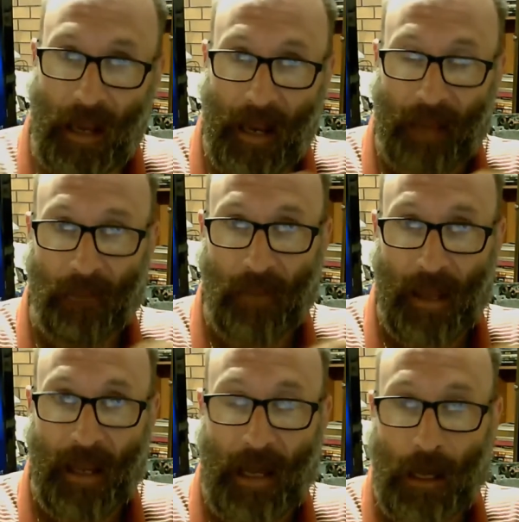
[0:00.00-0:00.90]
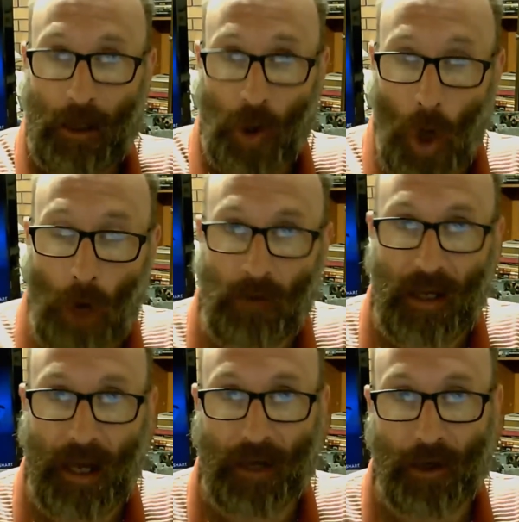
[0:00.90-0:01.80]
and they are
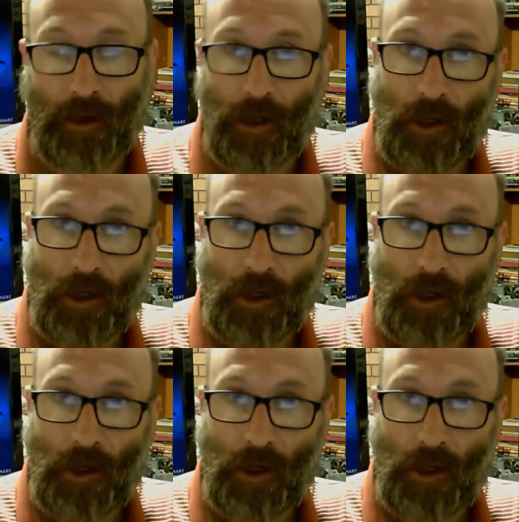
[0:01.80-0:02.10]
corrugated